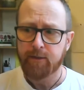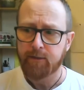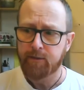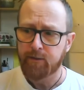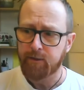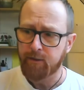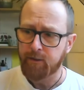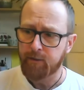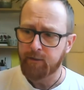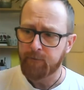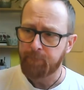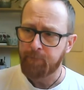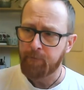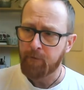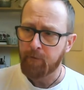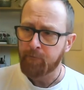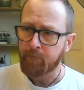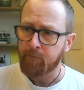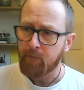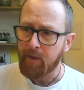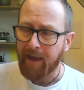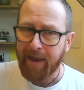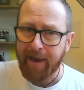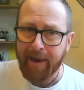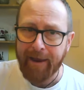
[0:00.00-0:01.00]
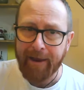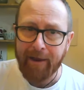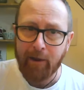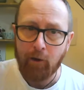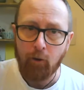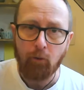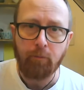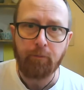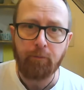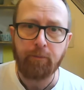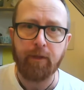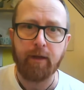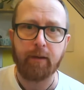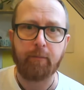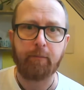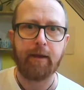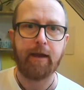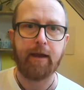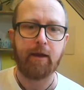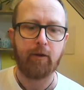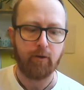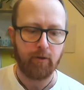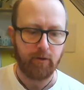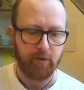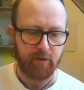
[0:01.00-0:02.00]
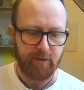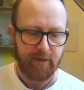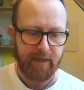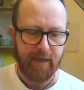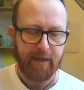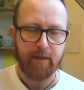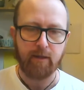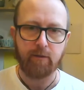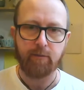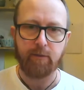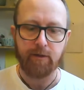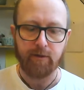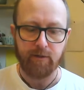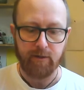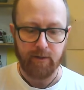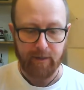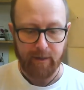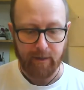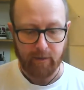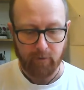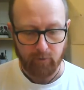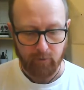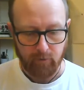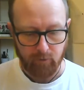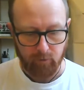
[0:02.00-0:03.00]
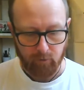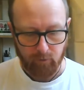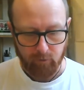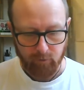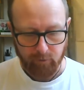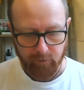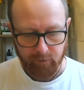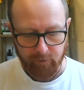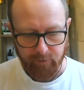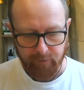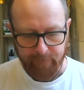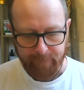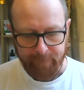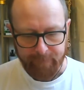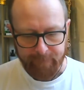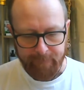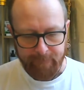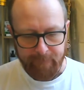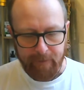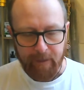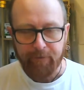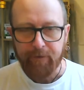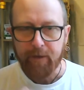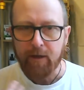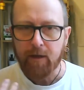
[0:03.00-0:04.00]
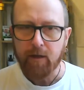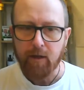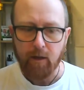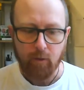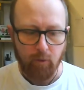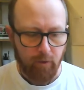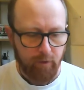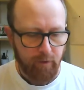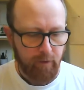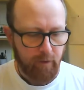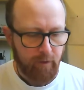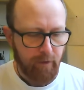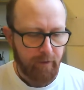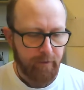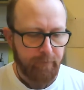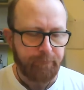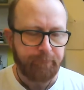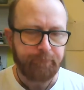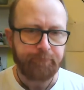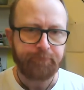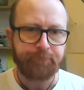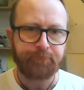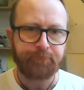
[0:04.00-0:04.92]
to help their parents get them into the outdoors. And then I go on and I